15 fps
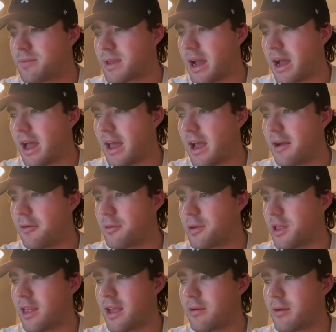I
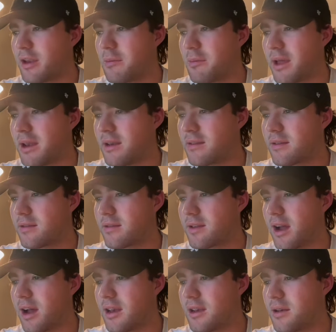really like what Independence has
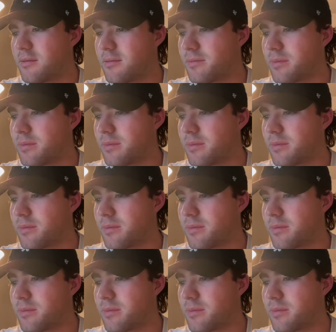done.